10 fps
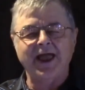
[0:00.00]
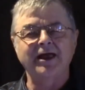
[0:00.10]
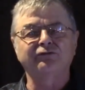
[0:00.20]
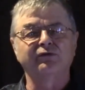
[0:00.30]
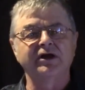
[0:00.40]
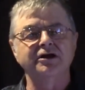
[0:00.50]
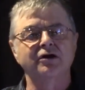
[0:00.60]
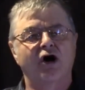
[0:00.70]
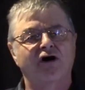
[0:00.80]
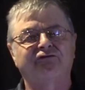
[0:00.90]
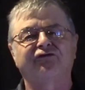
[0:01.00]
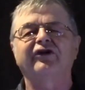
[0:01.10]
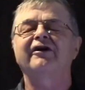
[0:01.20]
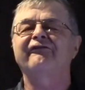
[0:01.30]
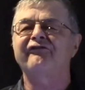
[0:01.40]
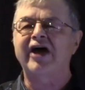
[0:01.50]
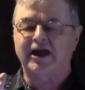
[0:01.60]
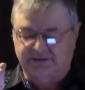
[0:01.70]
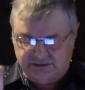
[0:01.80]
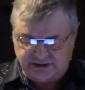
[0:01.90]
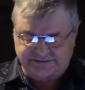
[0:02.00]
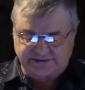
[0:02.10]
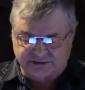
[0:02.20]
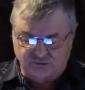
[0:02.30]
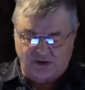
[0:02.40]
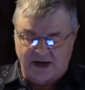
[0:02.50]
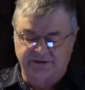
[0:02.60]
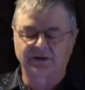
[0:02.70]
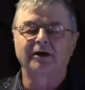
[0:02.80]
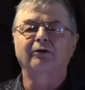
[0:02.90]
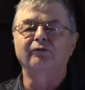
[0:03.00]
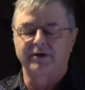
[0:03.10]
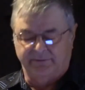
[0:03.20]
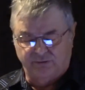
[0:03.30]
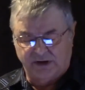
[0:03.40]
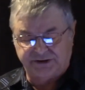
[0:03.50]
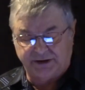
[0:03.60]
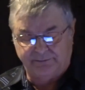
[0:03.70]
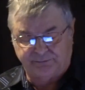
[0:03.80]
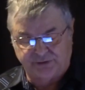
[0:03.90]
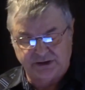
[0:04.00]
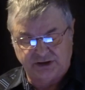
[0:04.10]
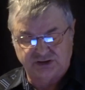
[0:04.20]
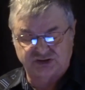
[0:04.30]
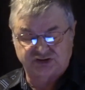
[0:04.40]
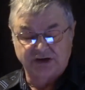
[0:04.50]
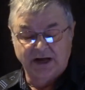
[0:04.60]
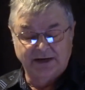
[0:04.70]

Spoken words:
and we know for a fact this is what they preach.